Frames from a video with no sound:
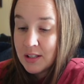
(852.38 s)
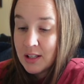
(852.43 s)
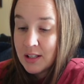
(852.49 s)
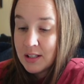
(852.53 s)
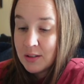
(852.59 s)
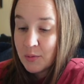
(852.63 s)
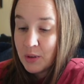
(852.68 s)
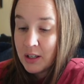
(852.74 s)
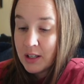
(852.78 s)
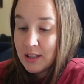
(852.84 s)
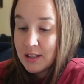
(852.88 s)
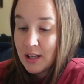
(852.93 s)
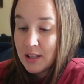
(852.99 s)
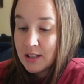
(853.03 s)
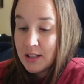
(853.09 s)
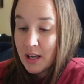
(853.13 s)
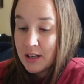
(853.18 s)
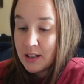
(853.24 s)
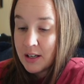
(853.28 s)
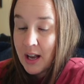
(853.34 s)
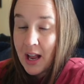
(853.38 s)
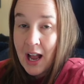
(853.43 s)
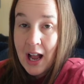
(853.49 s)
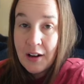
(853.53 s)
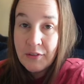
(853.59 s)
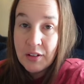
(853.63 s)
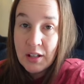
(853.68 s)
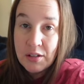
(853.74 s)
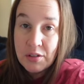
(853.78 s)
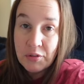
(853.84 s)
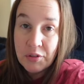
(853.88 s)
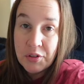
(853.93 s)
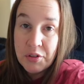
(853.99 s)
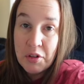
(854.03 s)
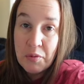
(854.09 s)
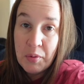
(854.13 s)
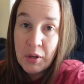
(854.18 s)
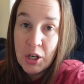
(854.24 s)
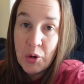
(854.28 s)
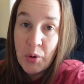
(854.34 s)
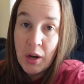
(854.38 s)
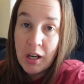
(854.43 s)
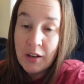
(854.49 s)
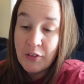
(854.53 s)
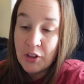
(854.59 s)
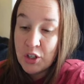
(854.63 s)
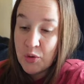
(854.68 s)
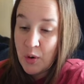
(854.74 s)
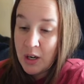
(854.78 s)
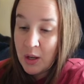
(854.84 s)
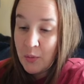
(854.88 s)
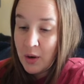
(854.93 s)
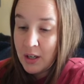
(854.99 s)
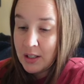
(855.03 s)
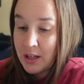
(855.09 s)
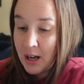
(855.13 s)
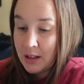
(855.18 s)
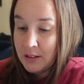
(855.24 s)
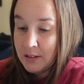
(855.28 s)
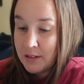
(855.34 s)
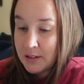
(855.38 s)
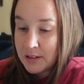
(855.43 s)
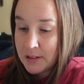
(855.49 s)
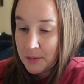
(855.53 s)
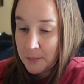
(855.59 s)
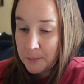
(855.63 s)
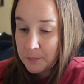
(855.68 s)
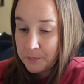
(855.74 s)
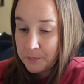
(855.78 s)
These were in a size 9.5. They sold super quick for $21.